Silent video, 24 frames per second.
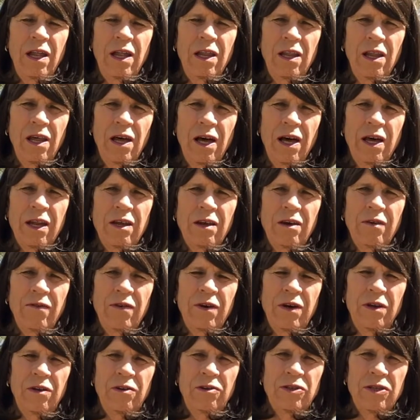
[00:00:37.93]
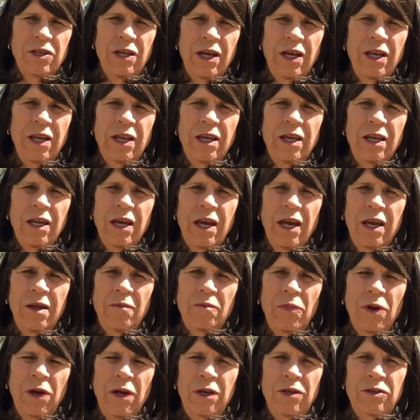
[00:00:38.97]
a lot of understanding
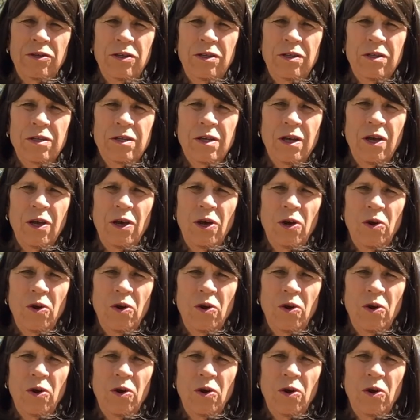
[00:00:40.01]
and patience